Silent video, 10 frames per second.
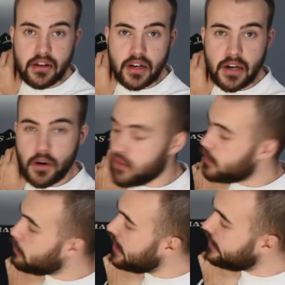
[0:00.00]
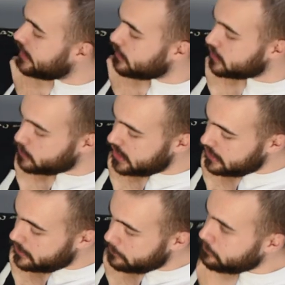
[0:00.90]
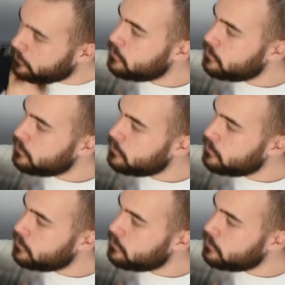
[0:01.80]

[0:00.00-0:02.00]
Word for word: logo on the back there as well.